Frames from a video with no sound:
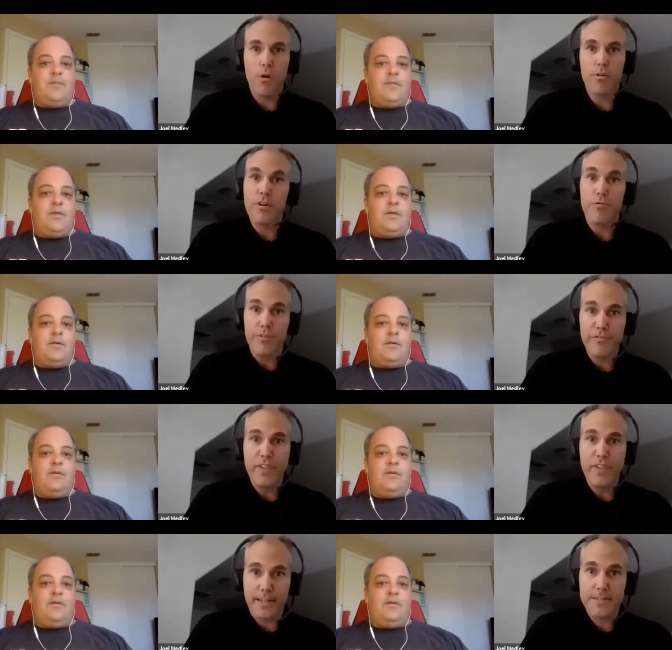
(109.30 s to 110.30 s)
Speaker 1: word of
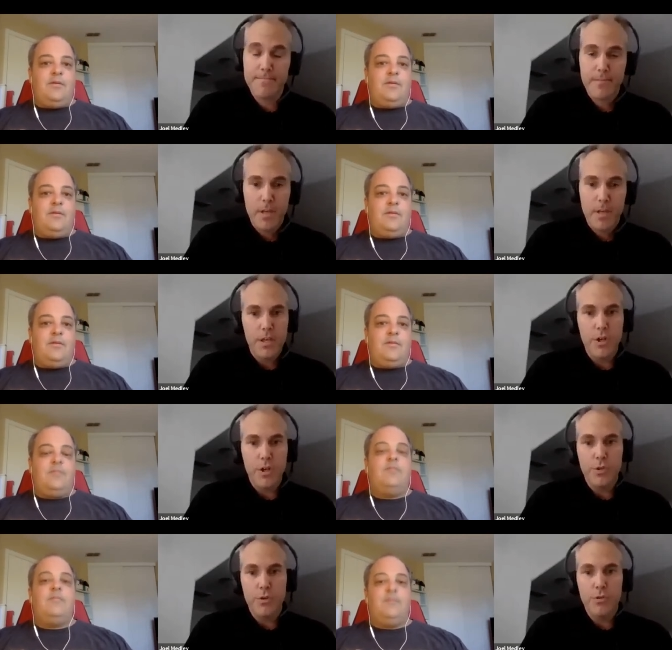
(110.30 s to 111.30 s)
reflect.
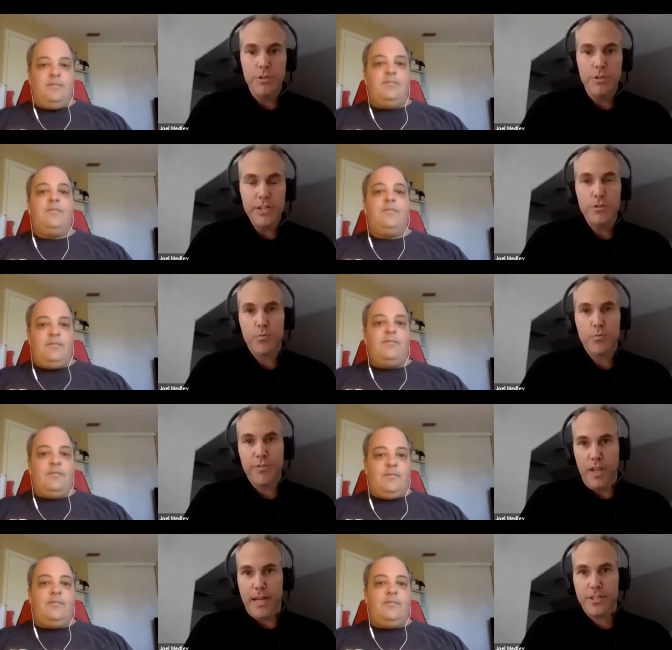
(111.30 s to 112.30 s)
You know, you, you need to
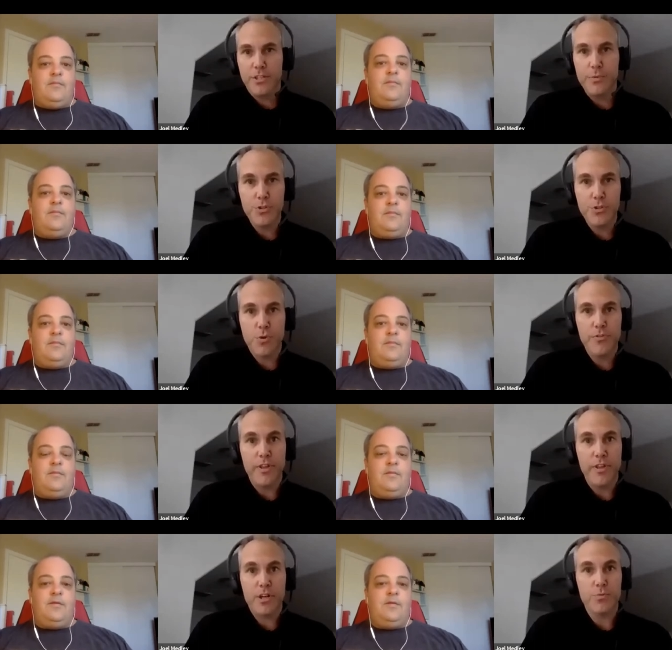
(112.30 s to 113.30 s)
reflect to
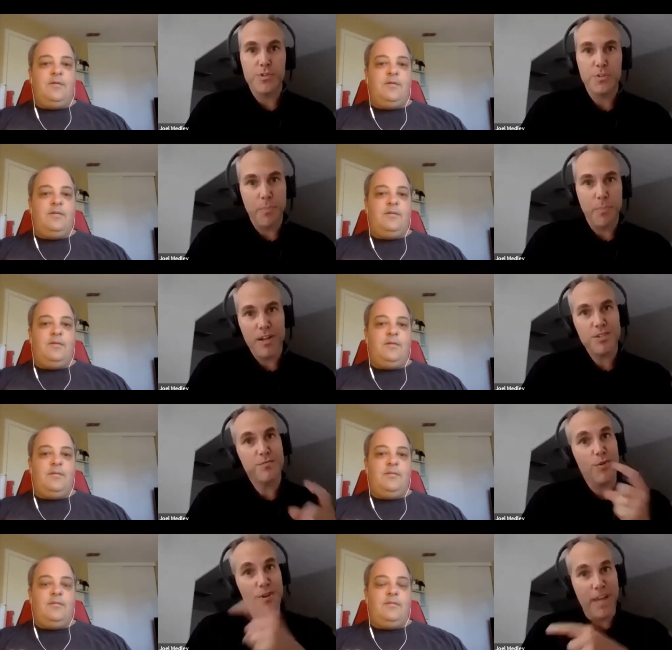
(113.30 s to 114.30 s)
ensure that there is a
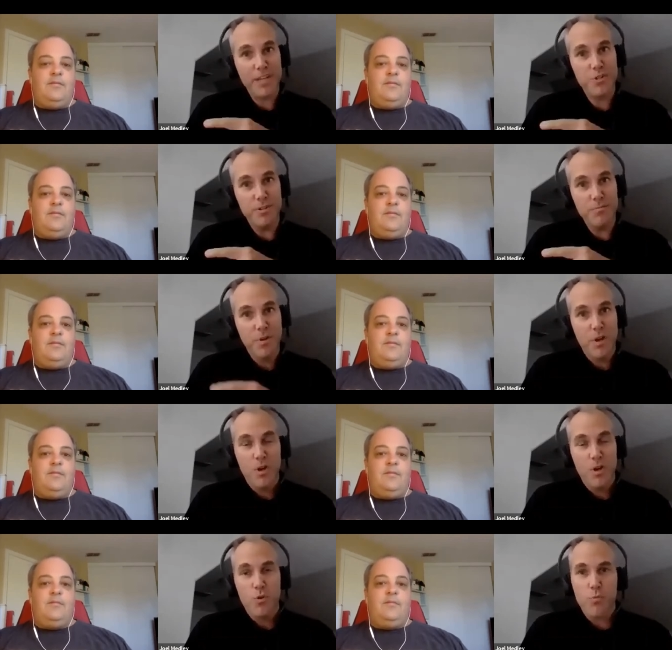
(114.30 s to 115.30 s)
response for next year
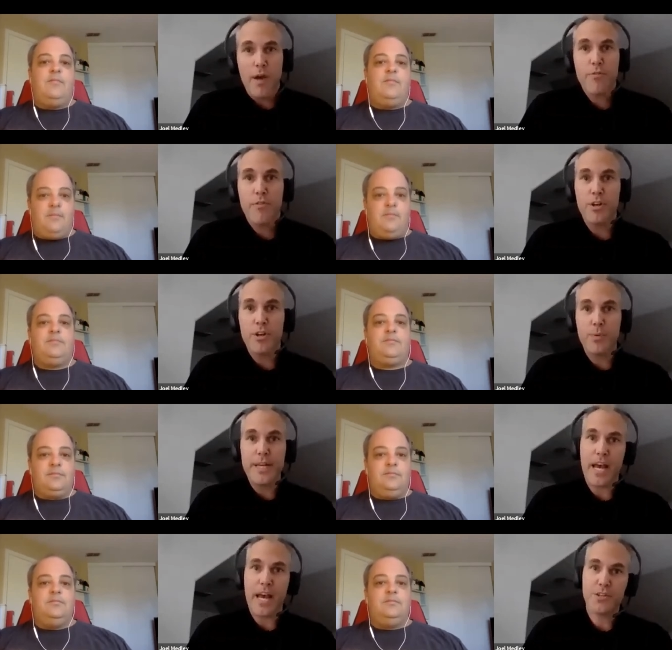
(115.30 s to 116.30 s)
rather than a
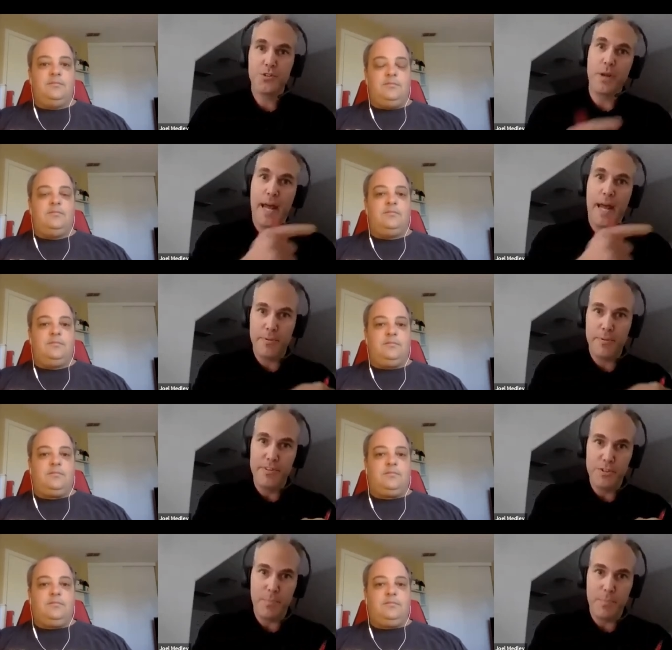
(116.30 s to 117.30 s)
reaction to what
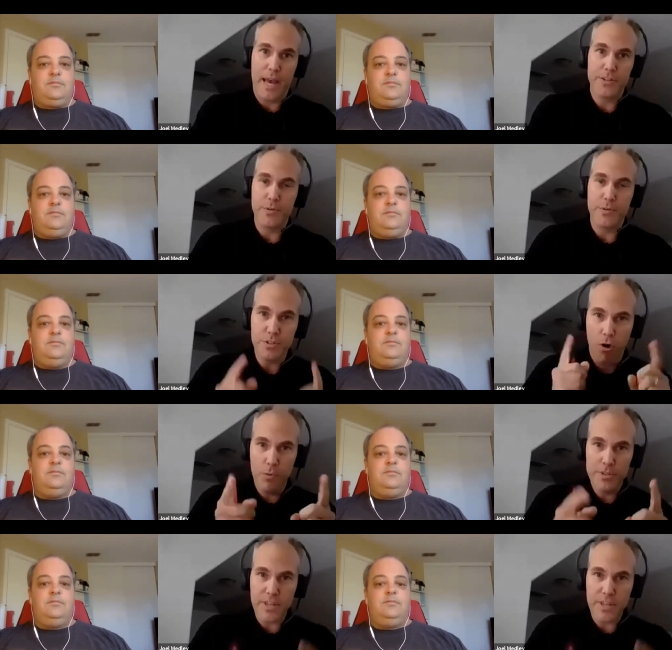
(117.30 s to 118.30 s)
happened this past year. It's
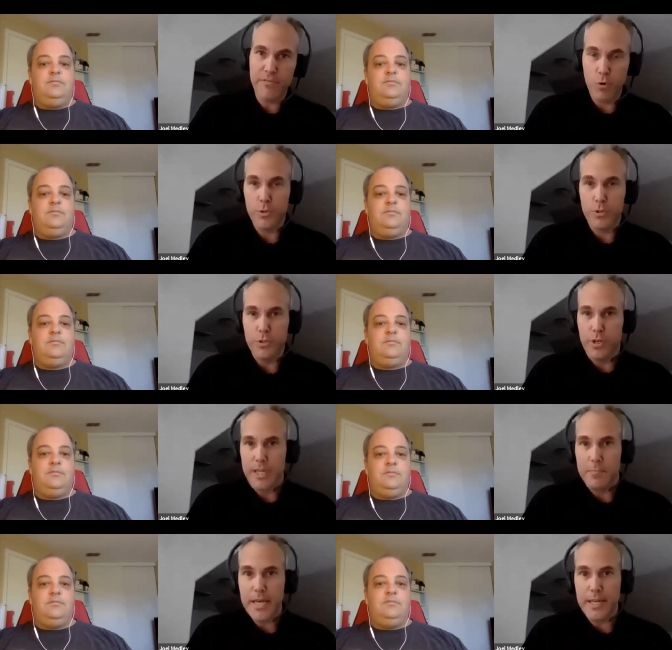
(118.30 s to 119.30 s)
always that forward
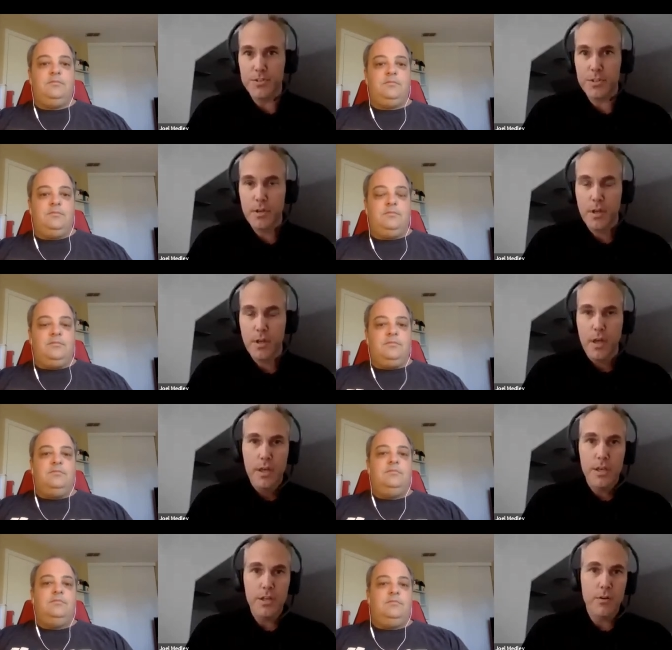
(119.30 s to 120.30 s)
looking piece.
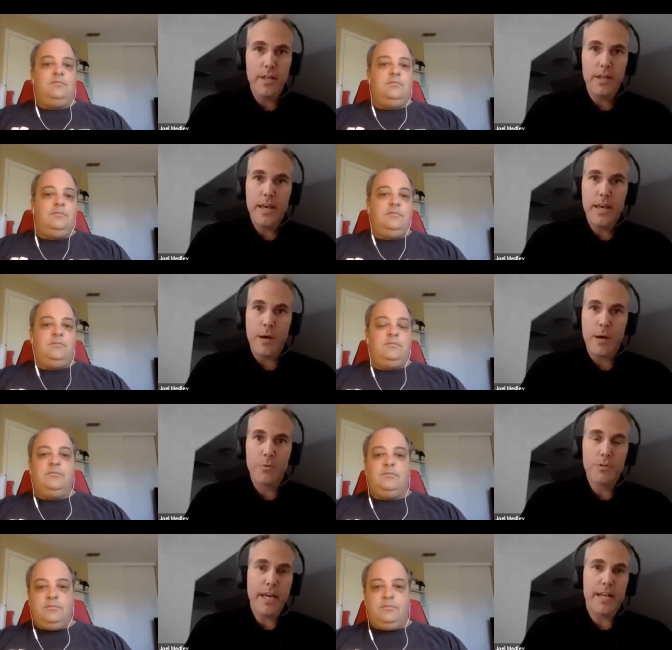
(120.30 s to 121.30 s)
You know, and, and I
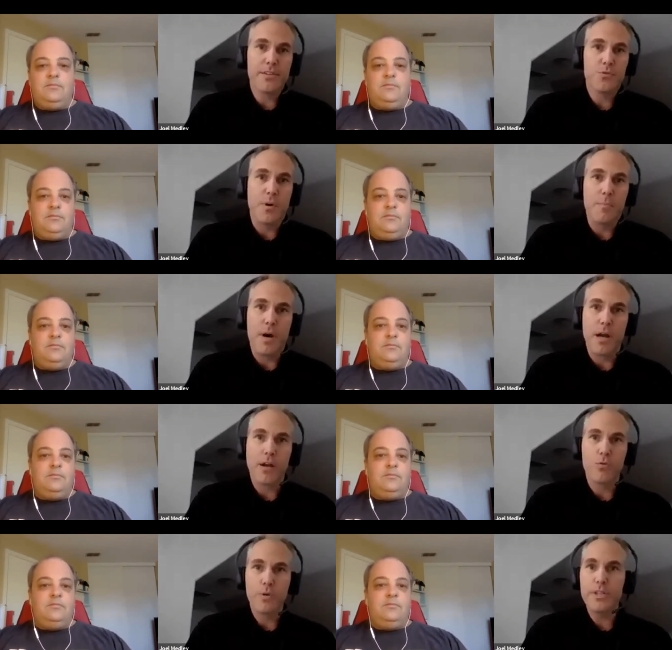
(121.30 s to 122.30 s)
would look at it this way, Michael.
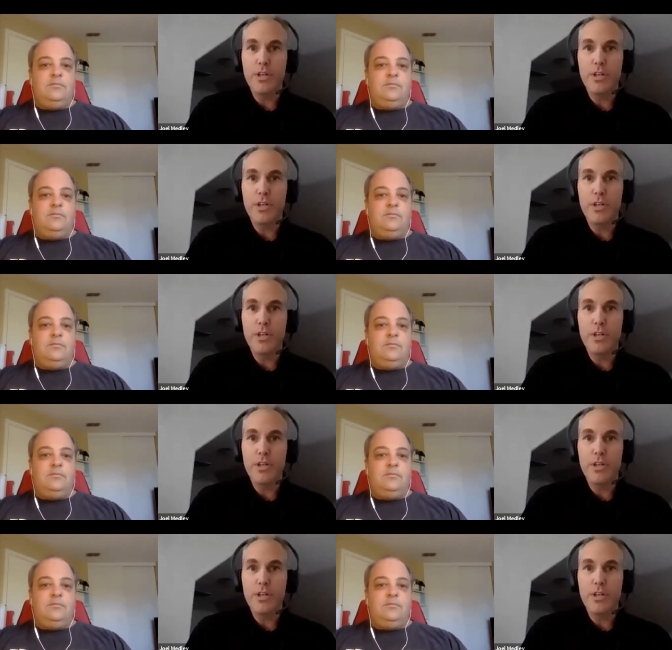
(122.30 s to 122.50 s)
Really, you